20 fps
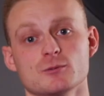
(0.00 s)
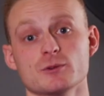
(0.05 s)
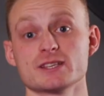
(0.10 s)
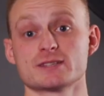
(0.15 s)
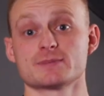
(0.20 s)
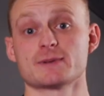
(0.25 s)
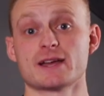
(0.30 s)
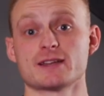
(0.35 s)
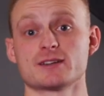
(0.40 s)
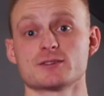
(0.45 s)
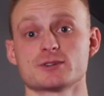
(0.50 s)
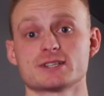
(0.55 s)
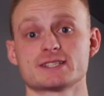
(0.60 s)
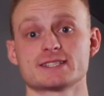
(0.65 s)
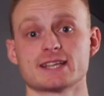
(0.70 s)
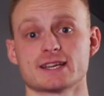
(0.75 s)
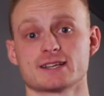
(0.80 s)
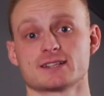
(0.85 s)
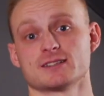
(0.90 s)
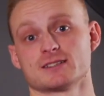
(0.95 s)
We spend a
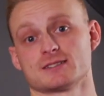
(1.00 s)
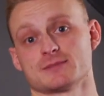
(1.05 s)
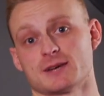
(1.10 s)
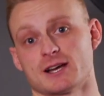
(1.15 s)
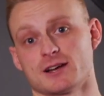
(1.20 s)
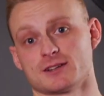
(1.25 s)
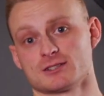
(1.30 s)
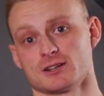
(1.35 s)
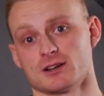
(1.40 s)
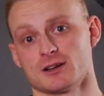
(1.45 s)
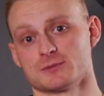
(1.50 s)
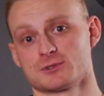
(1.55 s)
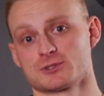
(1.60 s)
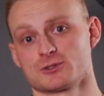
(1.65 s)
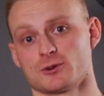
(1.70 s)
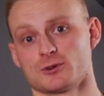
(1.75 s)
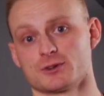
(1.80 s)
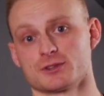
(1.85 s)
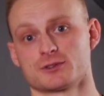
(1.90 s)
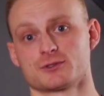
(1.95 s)
ridiculous amount of time
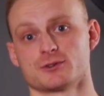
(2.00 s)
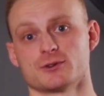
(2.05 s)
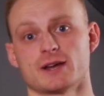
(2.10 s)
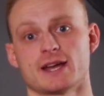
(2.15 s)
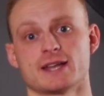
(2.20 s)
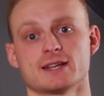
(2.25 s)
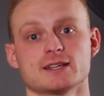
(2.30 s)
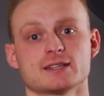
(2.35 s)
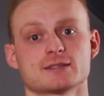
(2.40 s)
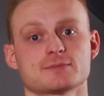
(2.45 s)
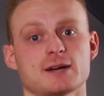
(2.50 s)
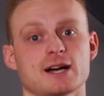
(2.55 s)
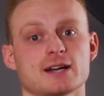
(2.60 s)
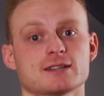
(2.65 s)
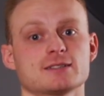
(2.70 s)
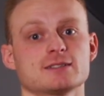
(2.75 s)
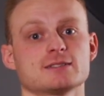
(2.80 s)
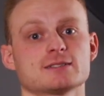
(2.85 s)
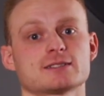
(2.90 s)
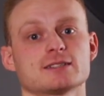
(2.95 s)
scrolling through endless
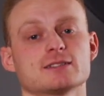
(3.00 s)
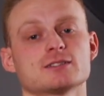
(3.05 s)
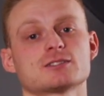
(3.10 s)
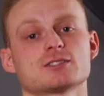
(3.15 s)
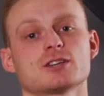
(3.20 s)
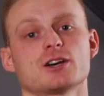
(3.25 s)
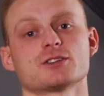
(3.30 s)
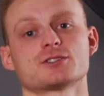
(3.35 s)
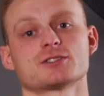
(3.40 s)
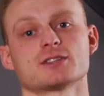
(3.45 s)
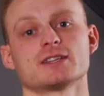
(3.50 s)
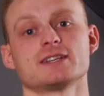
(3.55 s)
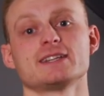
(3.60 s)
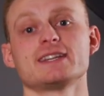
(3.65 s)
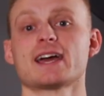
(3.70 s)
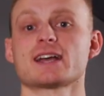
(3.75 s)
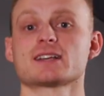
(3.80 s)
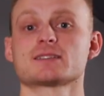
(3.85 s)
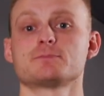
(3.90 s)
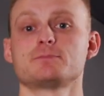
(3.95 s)
patents in search of the
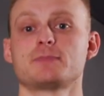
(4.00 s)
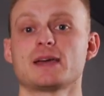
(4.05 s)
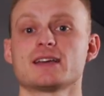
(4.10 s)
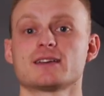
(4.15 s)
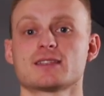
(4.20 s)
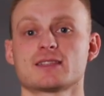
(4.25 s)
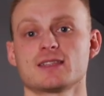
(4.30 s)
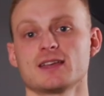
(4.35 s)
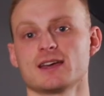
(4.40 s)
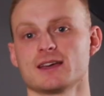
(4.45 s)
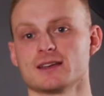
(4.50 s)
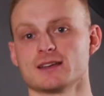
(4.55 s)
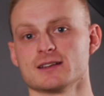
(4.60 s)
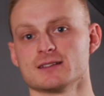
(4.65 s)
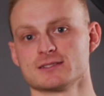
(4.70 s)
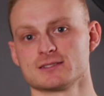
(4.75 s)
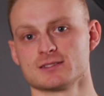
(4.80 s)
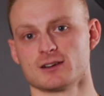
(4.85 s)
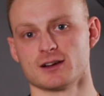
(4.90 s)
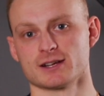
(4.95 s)
next big thing
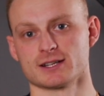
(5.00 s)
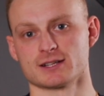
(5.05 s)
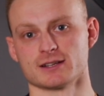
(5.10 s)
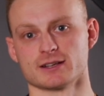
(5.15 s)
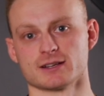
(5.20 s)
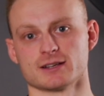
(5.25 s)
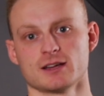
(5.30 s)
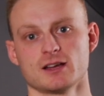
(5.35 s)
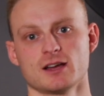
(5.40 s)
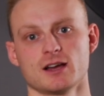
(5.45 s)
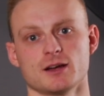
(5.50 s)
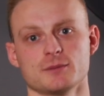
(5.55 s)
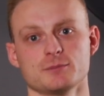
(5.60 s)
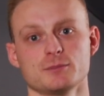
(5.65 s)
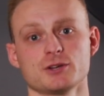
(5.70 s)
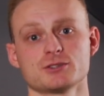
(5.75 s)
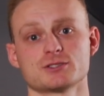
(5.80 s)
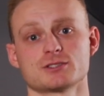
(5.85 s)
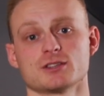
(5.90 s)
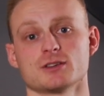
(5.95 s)
in cycling, and
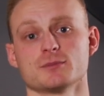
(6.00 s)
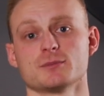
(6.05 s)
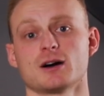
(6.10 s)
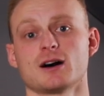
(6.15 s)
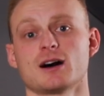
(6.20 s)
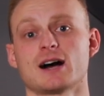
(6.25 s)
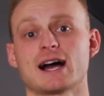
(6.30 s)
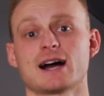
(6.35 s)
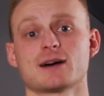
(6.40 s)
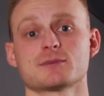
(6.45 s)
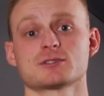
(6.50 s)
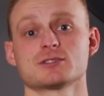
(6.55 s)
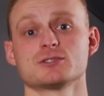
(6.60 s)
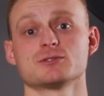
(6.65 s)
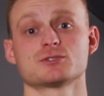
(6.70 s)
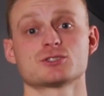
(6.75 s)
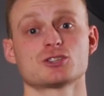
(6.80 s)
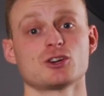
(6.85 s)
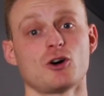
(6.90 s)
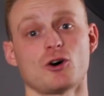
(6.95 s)
most of them are
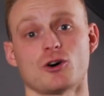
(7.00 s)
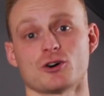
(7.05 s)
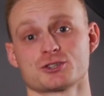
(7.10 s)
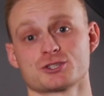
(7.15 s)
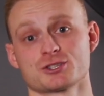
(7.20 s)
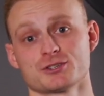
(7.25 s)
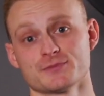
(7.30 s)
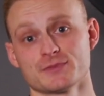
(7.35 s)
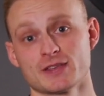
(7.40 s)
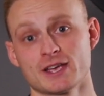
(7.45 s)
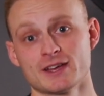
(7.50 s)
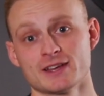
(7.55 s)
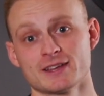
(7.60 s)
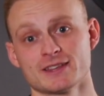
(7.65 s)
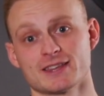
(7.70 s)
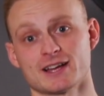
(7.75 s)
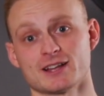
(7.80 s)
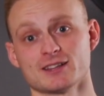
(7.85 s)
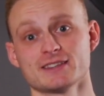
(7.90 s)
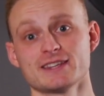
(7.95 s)
absolute tosh.
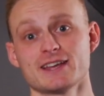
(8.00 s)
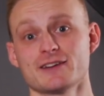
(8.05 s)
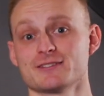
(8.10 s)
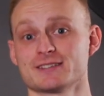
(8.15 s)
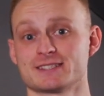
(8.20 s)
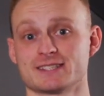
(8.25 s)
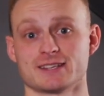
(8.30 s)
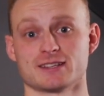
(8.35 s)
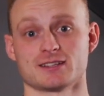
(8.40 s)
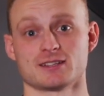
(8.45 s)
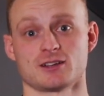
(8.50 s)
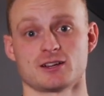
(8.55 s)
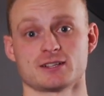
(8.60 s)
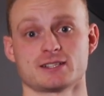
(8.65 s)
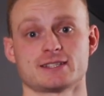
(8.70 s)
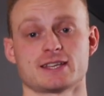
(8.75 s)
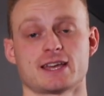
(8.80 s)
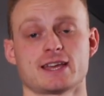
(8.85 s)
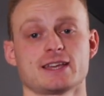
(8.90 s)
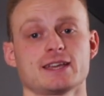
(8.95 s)
That'll never see the light
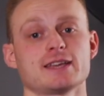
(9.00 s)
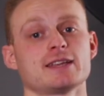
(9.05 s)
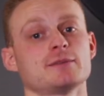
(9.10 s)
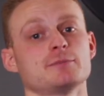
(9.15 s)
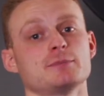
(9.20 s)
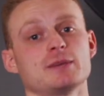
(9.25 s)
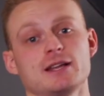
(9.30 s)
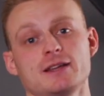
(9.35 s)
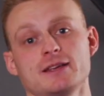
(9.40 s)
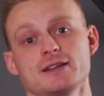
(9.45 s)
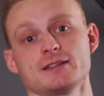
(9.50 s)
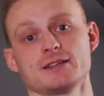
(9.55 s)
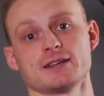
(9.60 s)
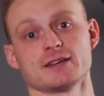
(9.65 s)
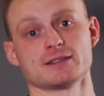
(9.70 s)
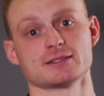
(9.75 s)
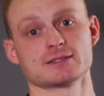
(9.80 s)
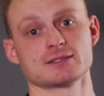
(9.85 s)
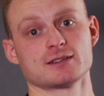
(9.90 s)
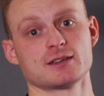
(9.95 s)
of day in a million
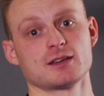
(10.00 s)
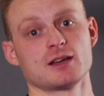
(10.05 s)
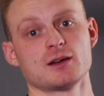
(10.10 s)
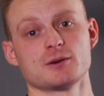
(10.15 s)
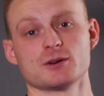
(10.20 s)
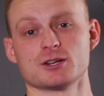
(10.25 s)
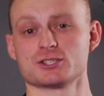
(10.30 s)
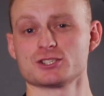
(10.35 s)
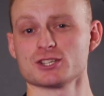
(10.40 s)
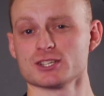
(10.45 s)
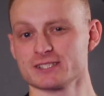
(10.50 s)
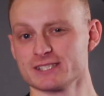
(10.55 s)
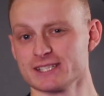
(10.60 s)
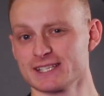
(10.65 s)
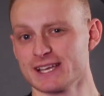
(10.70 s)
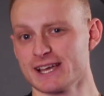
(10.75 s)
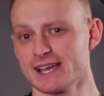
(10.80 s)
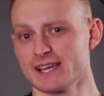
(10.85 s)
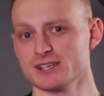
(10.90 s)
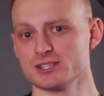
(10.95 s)
years. But just
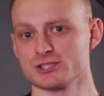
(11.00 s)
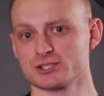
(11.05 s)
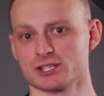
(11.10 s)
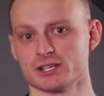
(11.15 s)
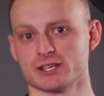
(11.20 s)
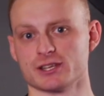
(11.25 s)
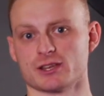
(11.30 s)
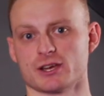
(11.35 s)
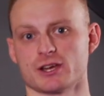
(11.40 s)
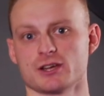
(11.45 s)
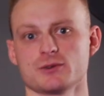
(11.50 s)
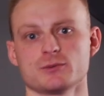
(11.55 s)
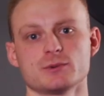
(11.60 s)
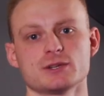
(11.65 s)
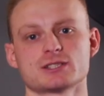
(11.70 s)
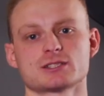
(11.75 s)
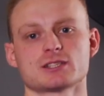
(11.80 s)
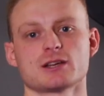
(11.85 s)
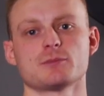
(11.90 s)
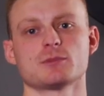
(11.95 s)
occasionally though, we
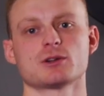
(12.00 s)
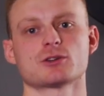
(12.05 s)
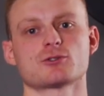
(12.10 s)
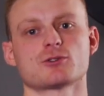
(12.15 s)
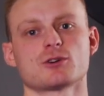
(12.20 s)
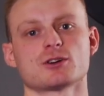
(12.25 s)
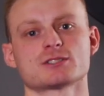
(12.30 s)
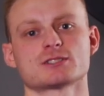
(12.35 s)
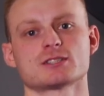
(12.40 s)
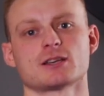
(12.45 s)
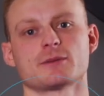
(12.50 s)
stumble across